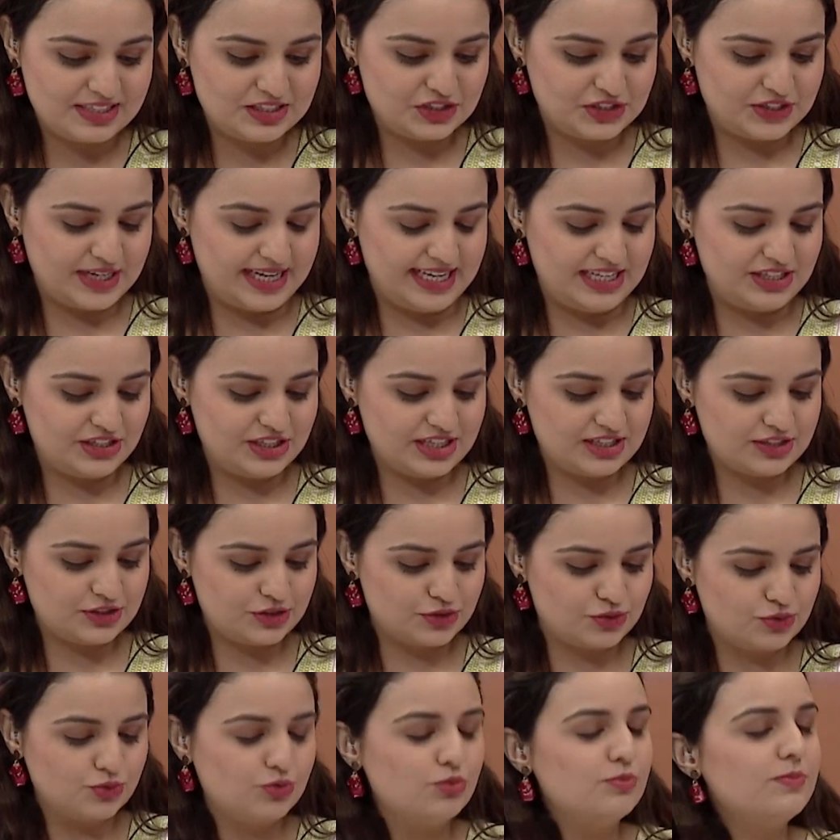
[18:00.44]
strangest
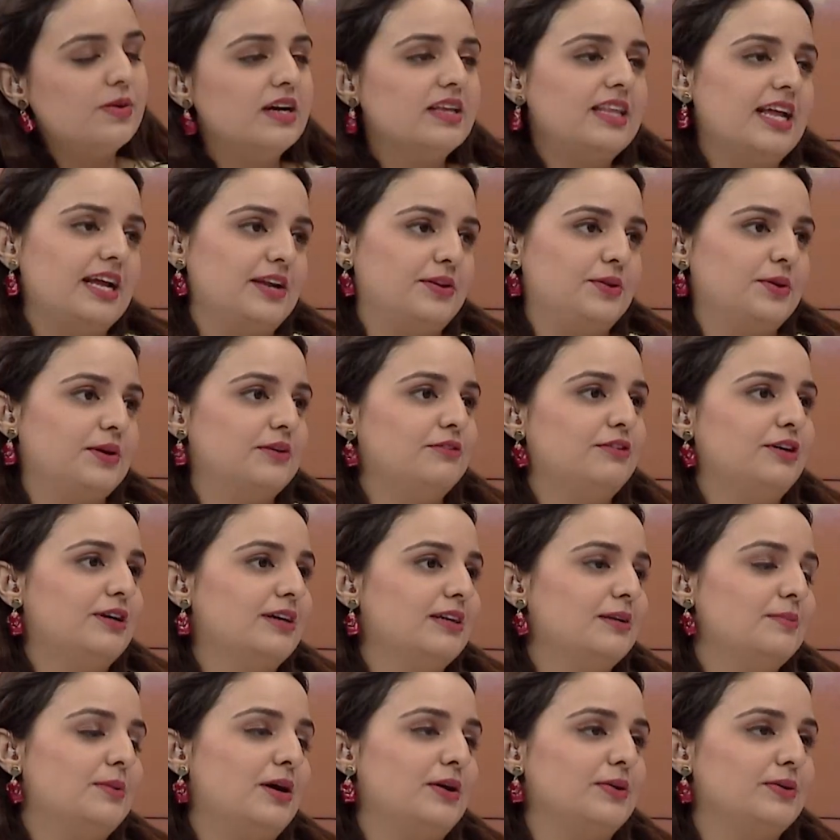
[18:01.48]
rumor that you have
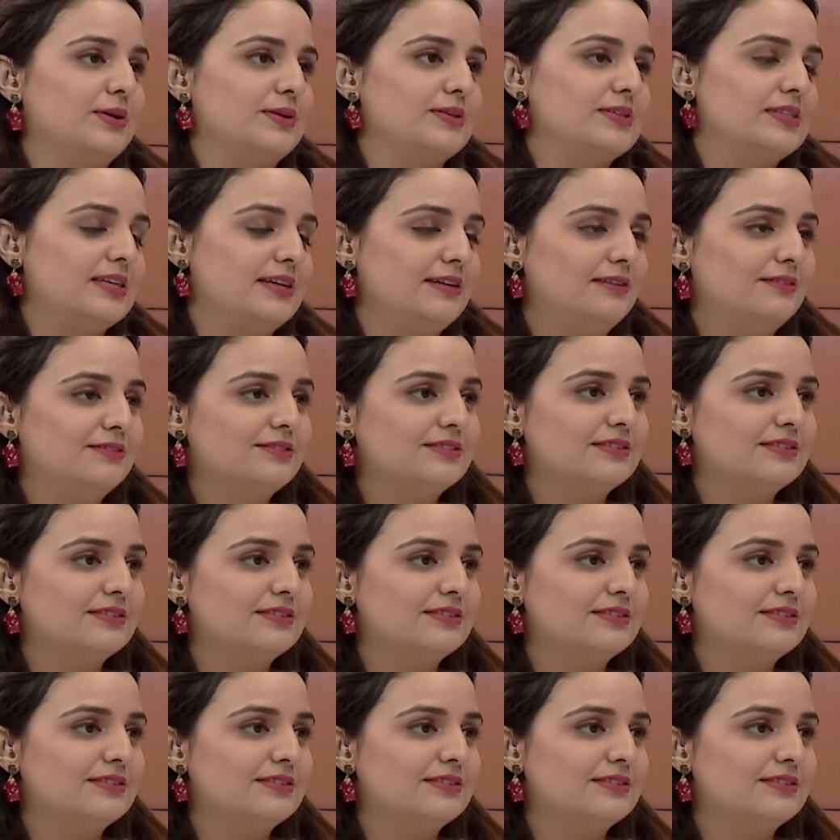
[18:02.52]
heard about yourself?